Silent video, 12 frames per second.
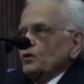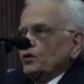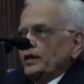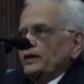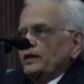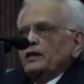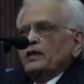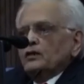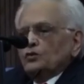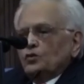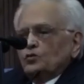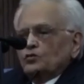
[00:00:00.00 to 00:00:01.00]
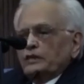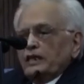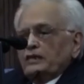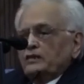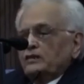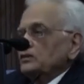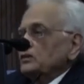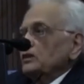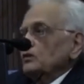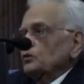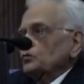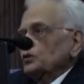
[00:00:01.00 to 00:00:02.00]
Okay, so that is,
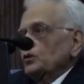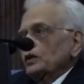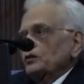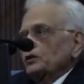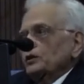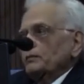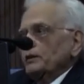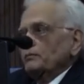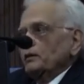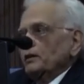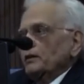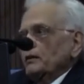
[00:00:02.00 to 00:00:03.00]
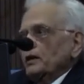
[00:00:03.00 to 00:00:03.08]
you have to remember,